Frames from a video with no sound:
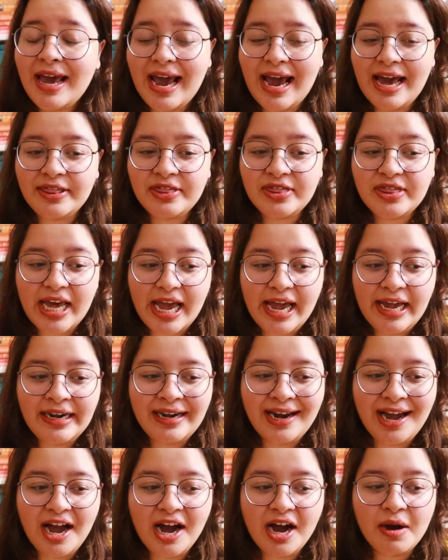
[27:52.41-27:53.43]
and
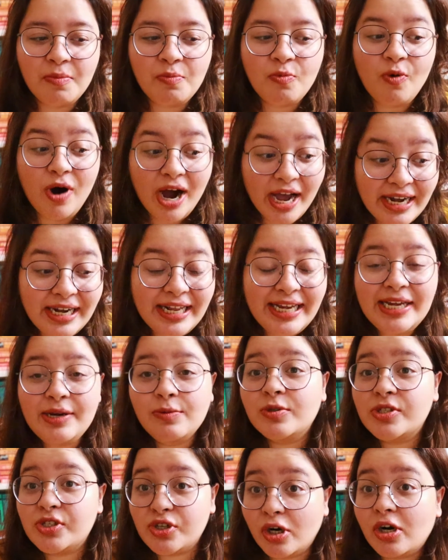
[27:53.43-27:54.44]
then while he
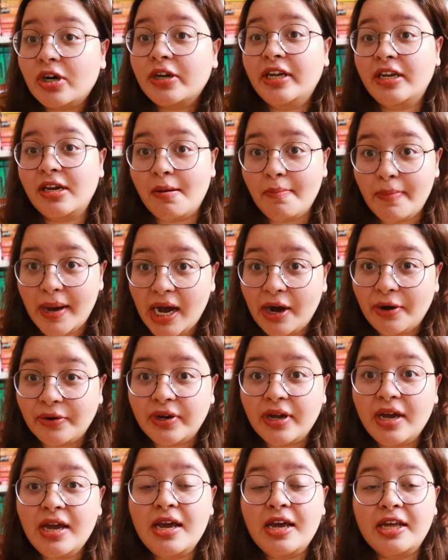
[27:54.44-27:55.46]
was talking
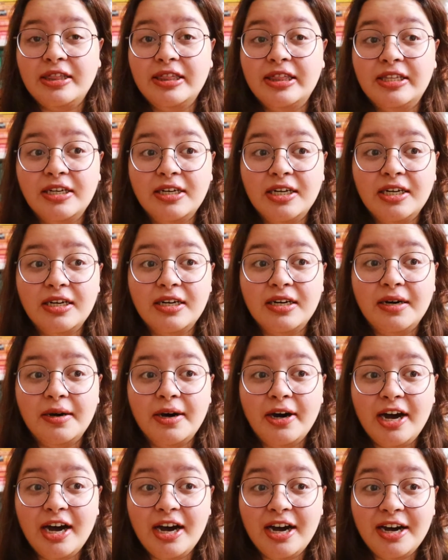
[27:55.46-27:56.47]
about the